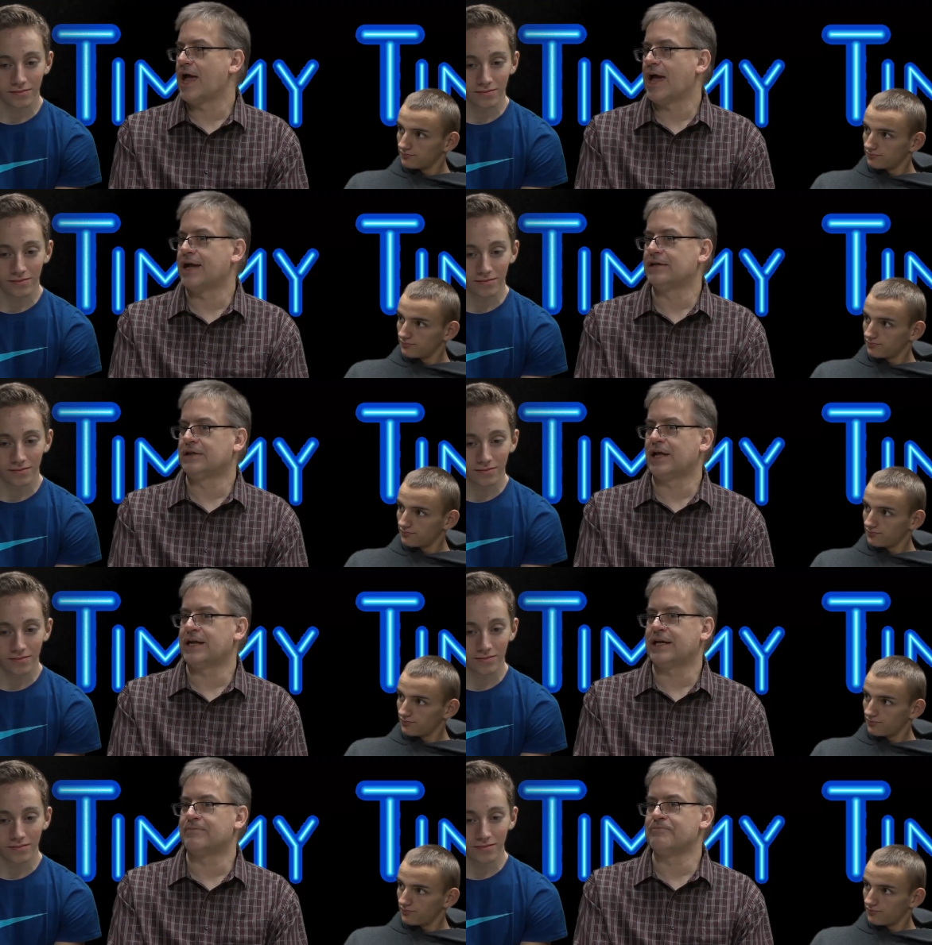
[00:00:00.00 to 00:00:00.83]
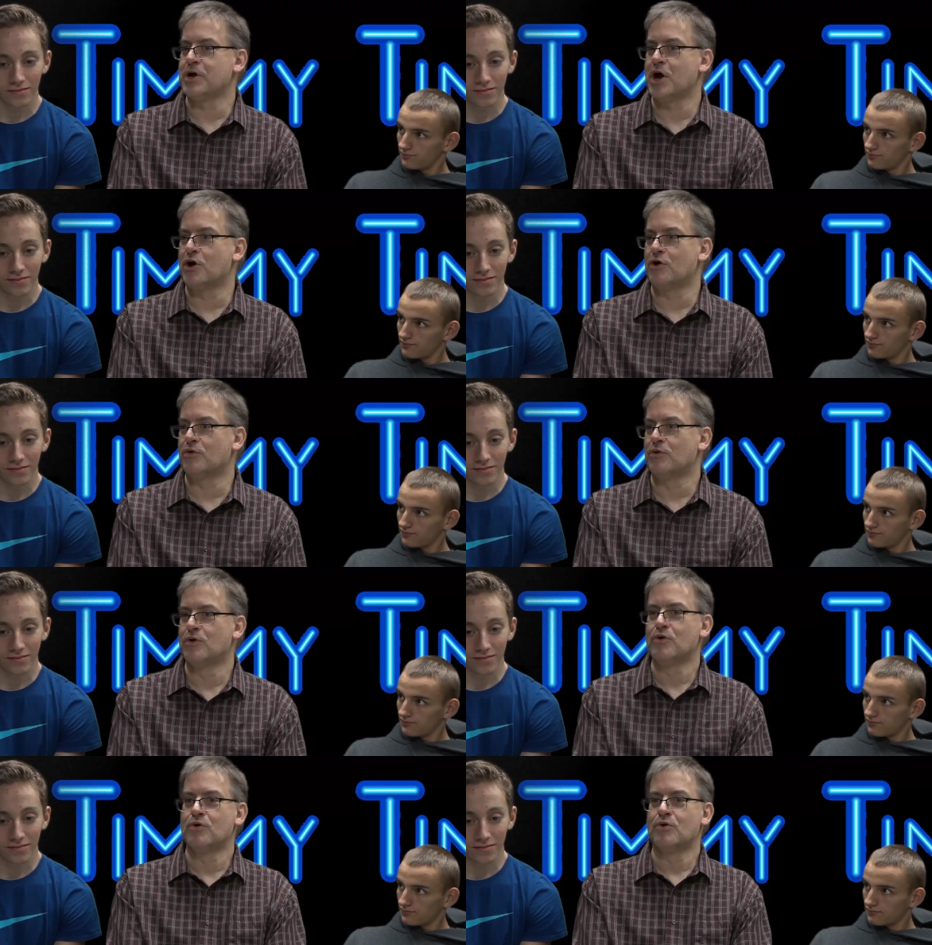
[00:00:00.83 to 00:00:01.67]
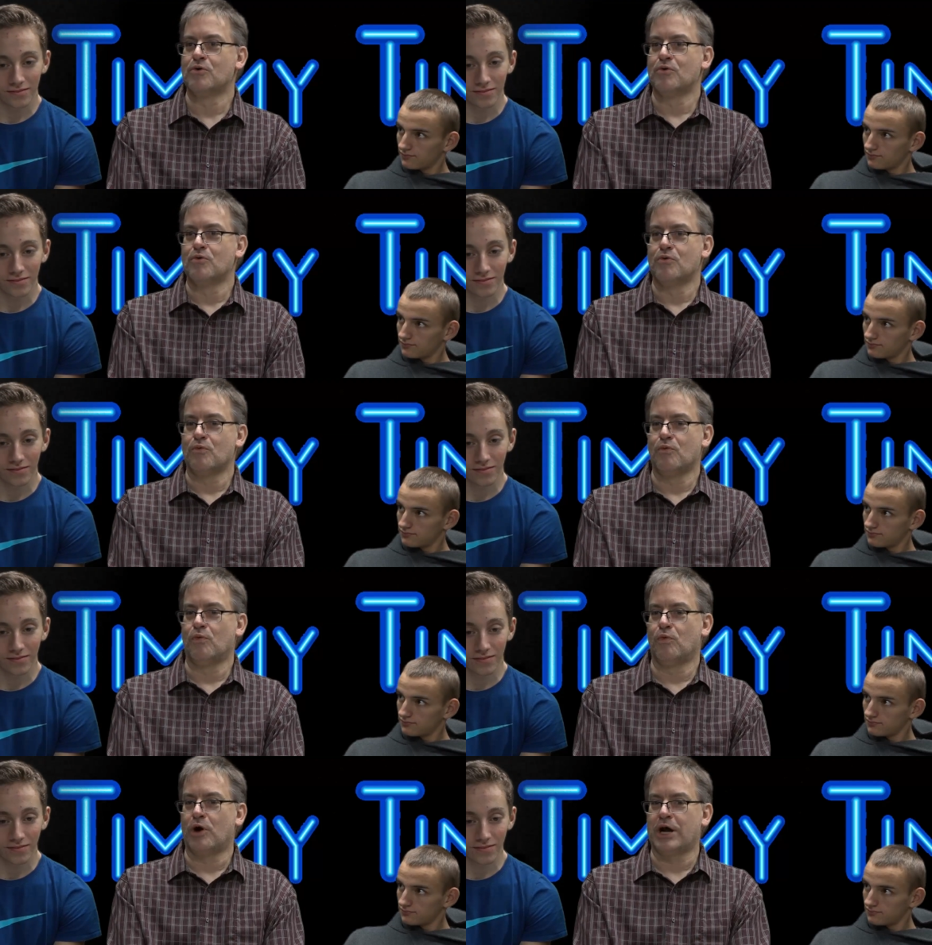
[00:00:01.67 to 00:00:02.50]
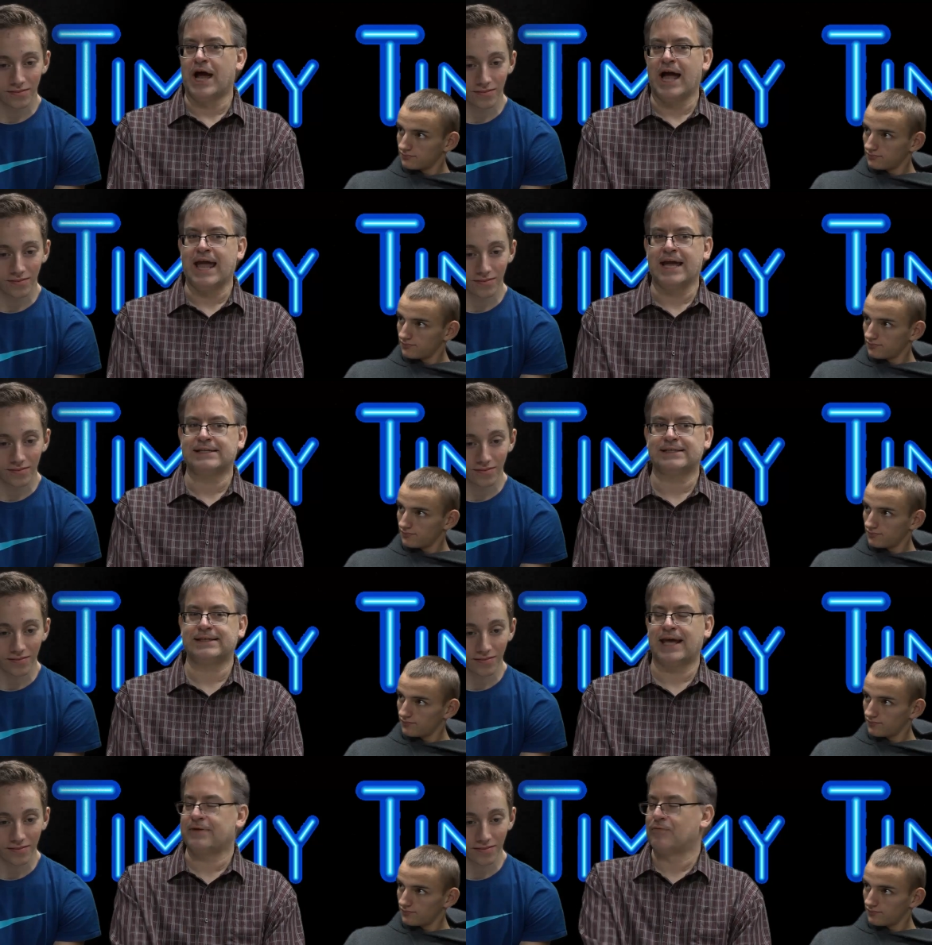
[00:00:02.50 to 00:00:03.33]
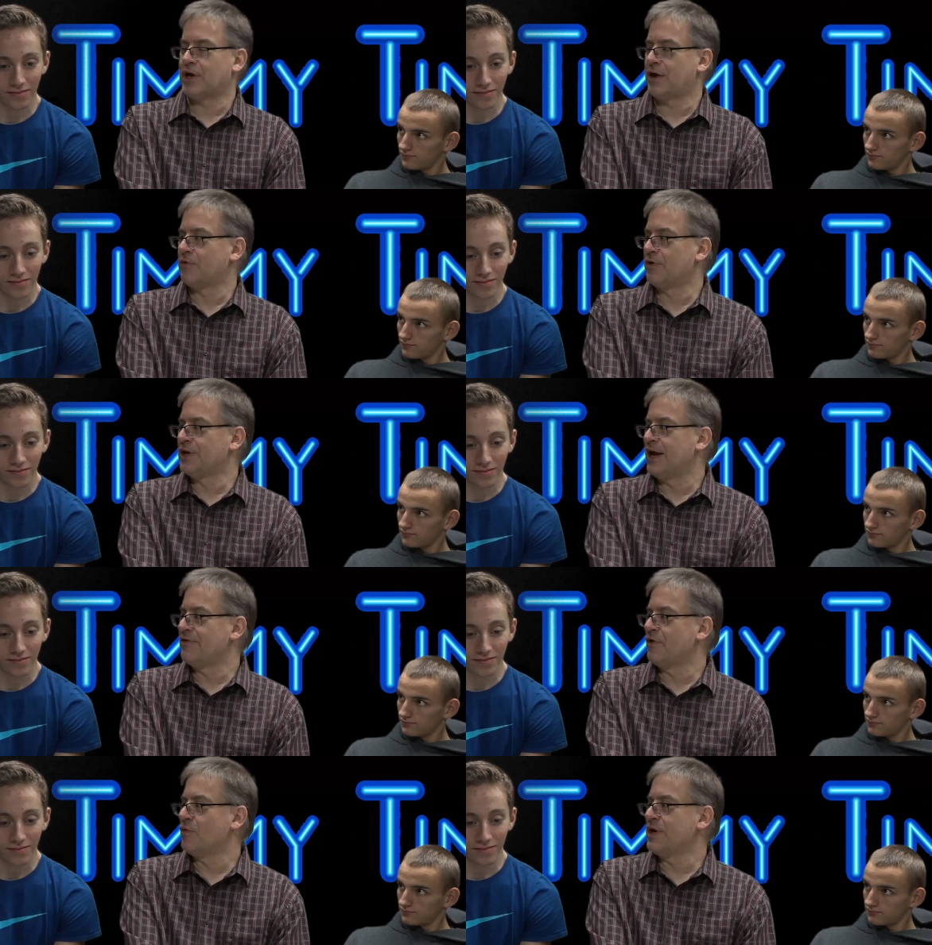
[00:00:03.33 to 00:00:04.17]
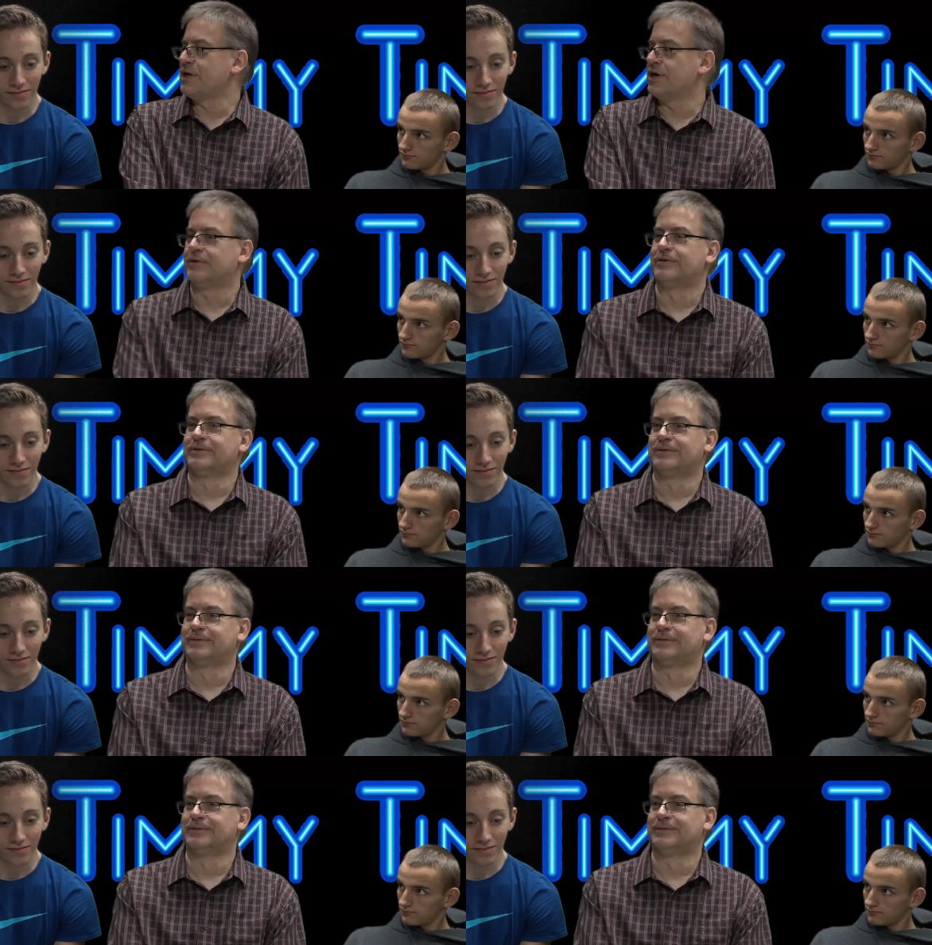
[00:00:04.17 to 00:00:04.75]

Speaker 1: and let him know what I had said when I rolled down the window.